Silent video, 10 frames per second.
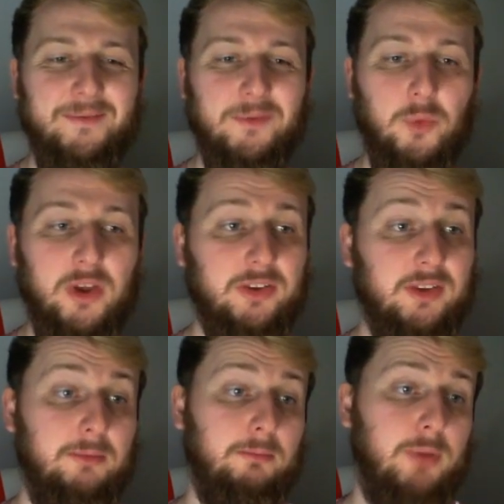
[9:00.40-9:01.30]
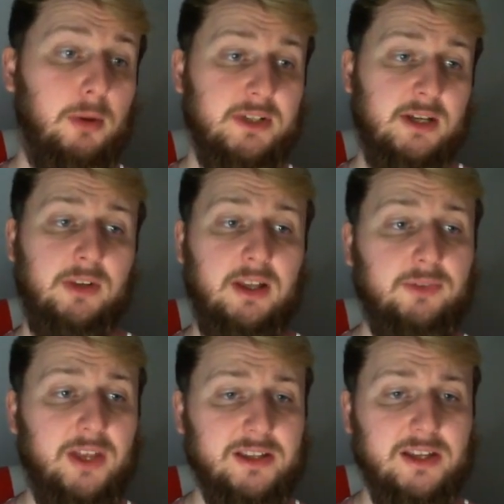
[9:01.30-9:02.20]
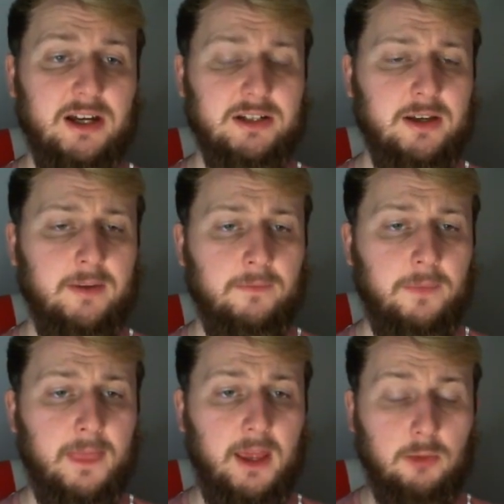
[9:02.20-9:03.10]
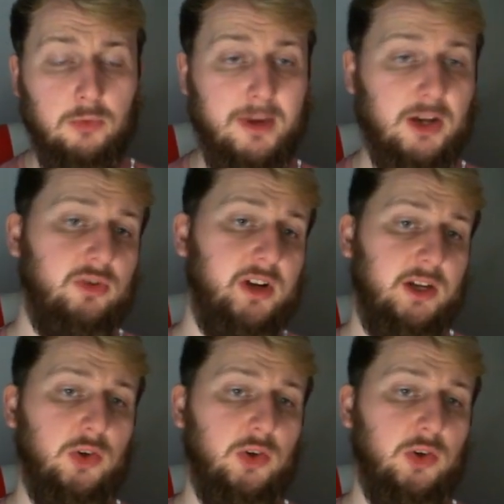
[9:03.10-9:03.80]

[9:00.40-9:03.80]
With him bombing down the left hand side, we might create an